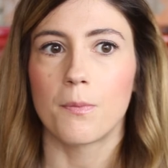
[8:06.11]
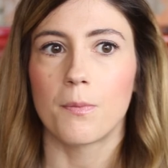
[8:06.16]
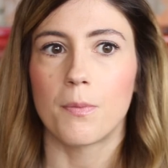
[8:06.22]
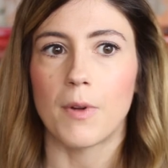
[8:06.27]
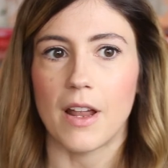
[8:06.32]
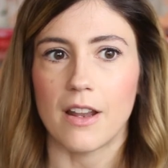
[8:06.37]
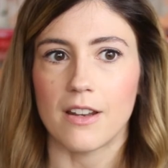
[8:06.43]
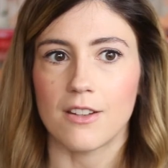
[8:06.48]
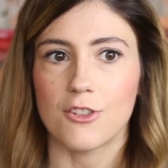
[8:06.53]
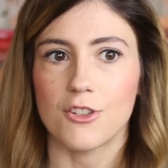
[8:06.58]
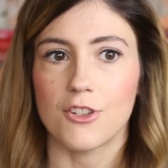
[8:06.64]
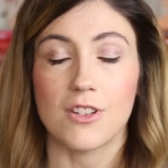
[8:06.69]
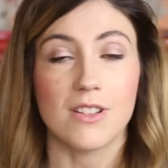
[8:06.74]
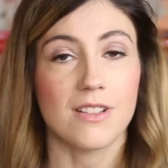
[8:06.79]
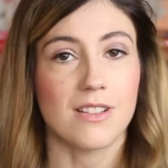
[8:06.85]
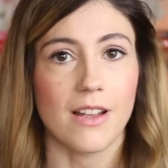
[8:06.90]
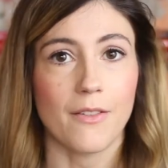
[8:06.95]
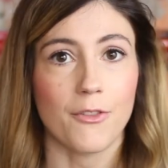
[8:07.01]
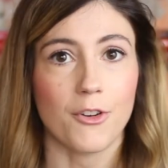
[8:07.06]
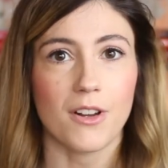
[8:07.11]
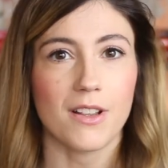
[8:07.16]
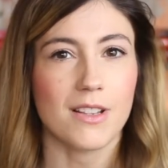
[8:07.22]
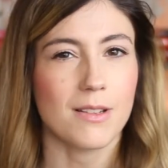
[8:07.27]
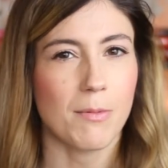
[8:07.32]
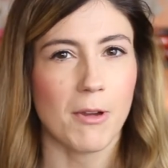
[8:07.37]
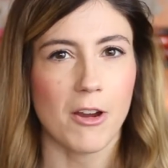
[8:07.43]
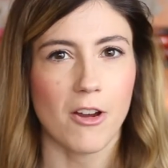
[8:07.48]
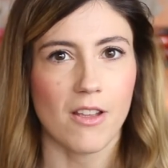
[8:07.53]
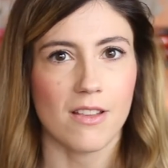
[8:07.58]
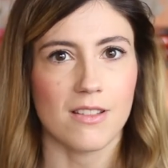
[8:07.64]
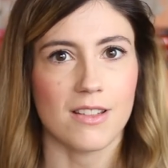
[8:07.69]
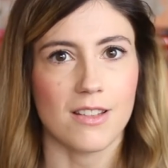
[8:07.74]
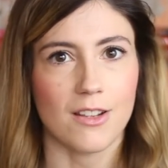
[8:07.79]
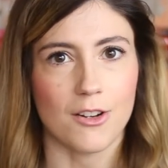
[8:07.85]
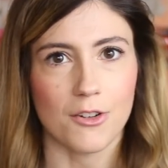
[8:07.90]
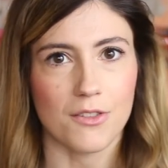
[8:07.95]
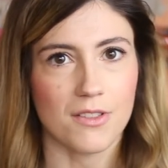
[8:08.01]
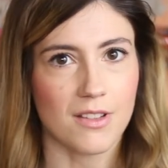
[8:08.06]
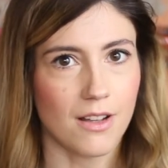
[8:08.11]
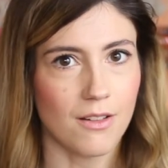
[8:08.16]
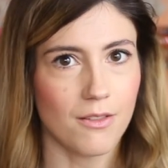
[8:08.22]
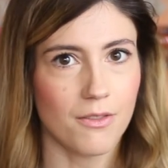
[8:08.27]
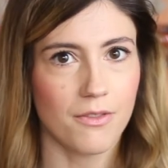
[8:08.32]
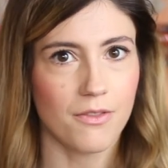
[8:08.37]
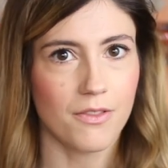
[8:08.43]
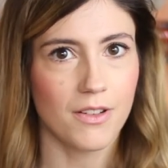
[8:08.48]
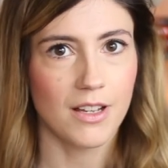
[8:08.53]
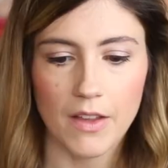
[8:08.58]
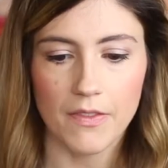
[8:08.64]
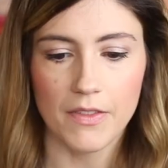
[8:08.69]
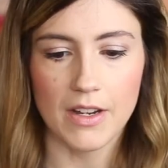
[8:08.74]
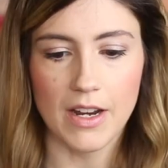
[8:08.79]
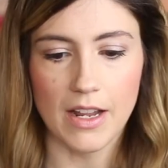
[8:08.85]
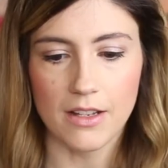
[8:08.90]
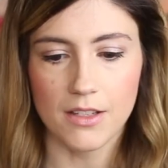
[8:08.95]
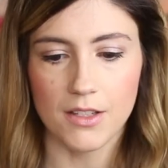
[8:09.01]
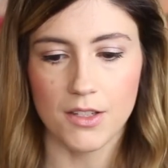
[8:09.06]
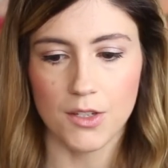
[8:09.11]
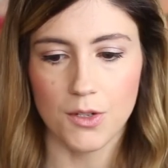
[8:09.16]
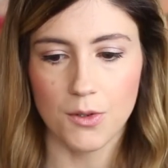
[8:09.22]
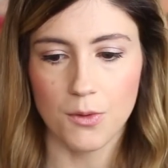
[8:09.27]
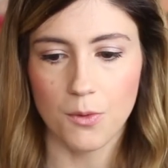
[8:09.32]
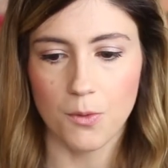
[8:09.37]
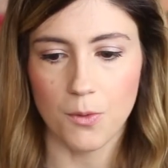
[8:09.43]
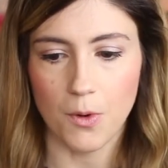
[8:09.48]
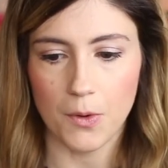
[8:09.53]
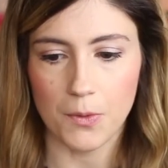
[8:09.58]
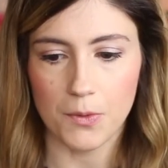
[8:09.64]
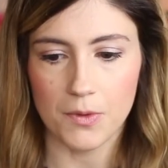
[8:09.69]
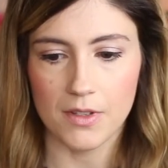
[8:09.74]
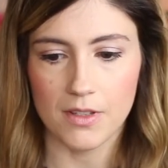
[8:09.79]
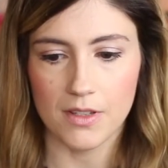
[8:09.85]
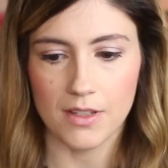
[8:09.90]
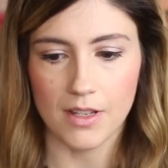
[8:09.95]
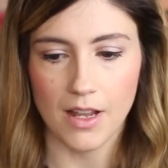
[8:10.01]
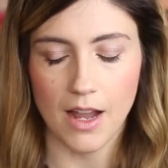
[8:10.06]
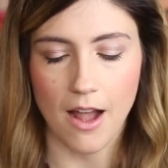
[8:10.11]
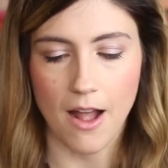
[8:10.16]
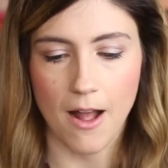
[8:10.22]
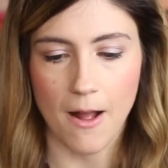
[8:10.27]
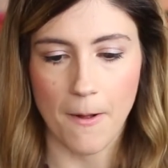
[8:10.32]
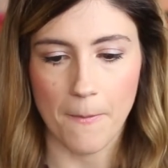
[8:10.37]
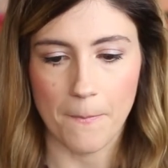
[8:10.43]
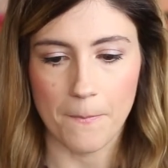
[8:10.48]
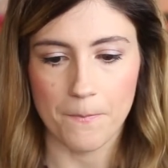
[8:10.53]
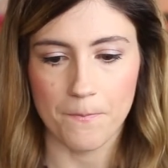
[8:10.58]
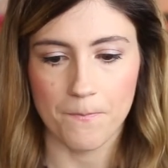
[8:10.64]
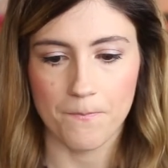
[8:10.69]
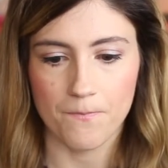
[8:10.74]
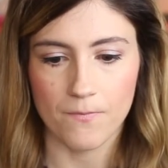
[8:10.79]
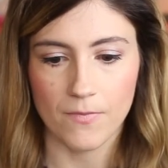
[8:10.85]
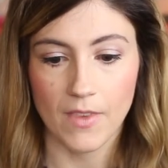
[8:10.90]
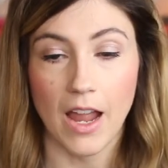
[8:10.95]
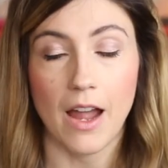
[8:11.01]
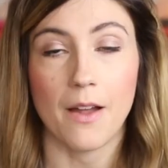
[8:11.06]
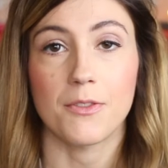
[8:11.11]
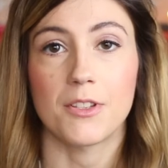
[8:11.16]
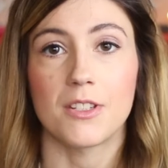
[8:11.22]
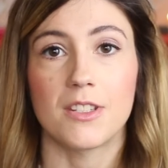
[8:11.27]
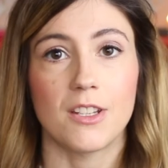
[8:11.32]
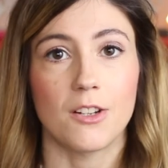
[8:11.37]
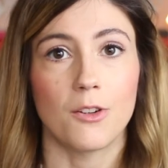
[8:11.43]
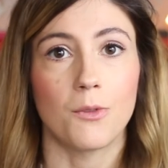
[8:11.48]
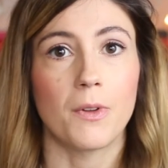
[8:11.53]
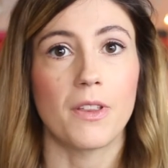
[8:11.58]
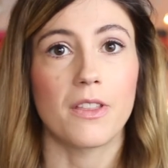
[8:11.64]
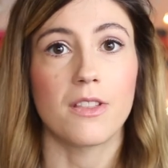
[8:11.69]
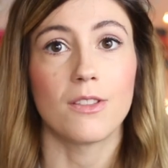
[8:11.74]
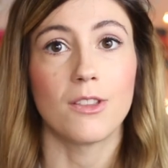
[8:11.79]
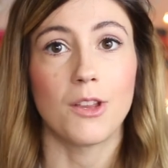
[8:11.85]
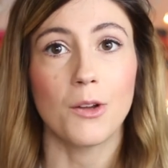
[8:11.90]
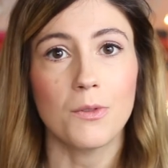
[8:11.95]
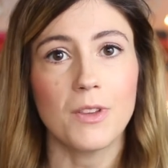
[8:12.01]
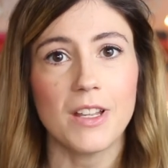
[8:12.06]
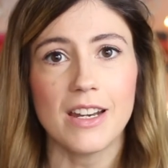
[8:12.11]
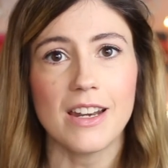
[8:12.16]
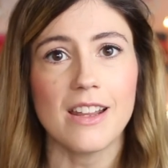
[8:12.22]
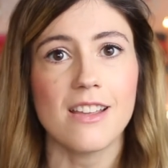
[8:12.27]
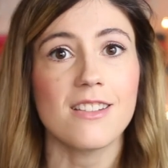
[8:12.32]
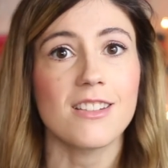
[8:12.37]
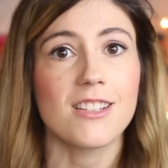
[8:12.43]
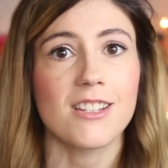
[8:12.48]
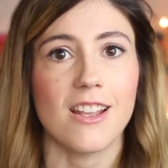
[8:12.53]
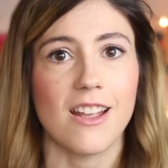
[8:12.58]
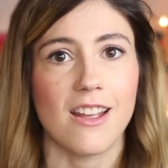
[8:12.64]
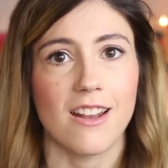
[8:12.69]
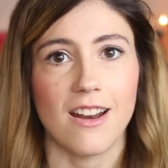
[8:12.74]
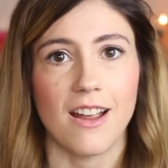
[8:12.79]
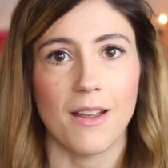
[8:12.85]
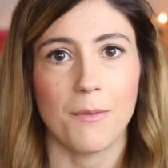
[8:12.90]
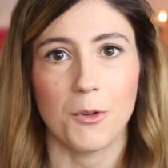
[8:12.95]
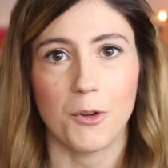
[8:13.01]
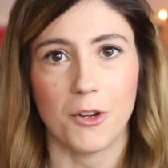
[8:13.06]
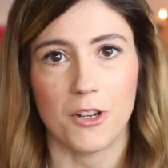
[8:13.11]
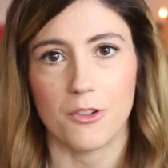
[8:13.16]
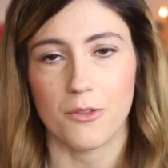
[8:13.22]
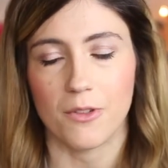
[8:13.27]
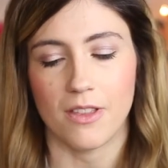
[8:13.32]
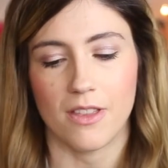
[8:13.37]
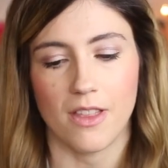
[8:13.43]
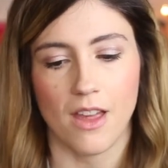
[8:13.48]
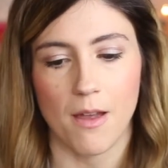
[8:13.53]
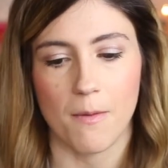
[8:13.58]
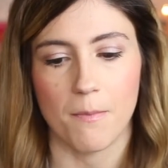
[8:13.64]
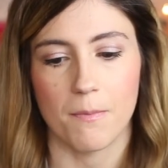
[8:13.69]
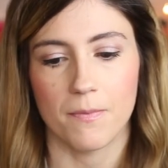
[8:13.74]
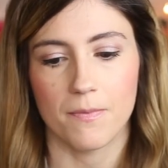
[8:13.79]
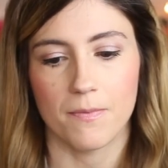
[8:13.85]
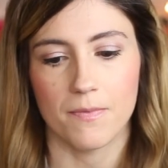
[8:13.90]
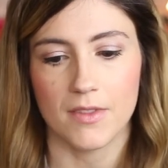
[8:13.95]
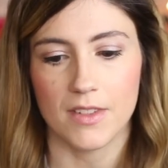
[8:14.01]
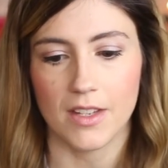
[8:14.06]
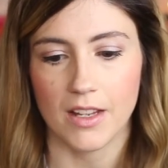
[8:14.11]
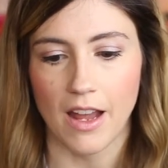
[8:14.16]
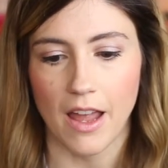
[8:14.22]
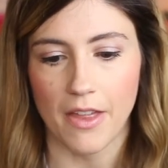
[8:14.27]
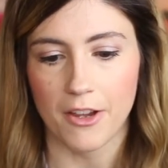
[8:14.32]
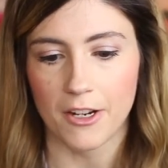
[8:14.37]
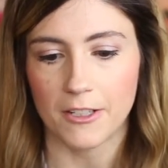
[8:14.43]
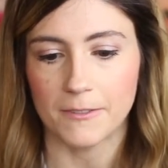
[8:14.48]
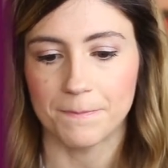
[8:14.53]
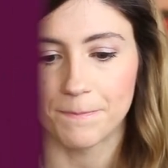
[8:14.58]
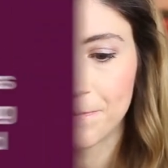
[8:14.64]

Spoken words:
but she's never experienced it herself. The next 2 quotes have to deal with loneliness, and I'm going to read them together.